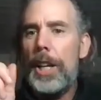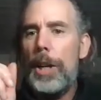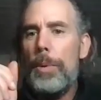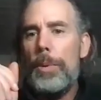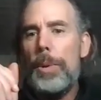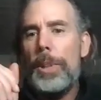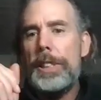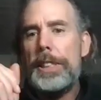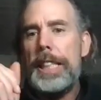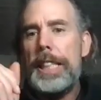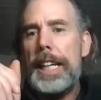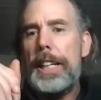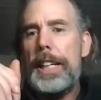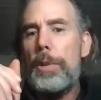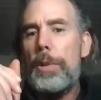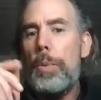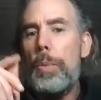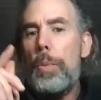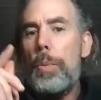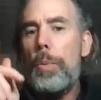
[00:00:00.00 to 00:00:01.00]
was that
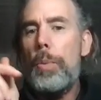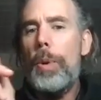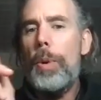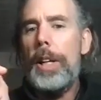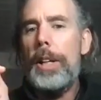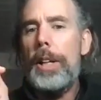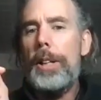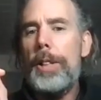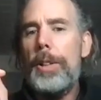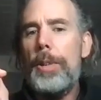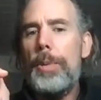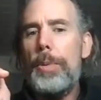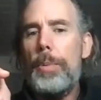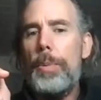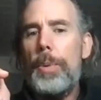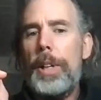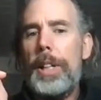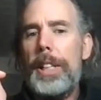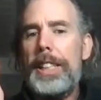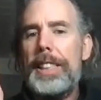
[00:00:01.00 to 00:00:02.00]
what
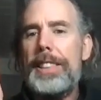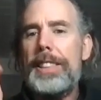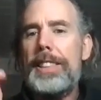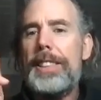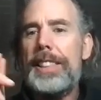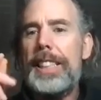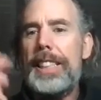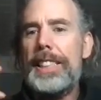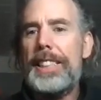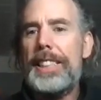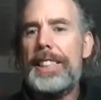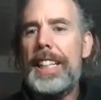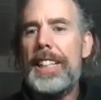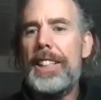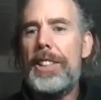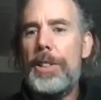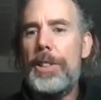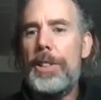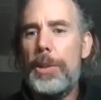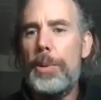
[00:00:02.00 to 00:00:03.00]
is sensei
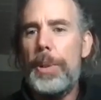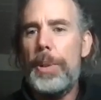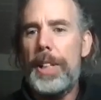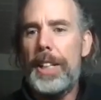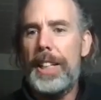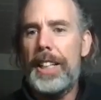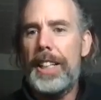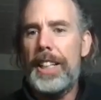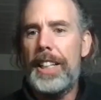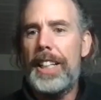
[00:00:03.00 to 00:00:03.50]
doing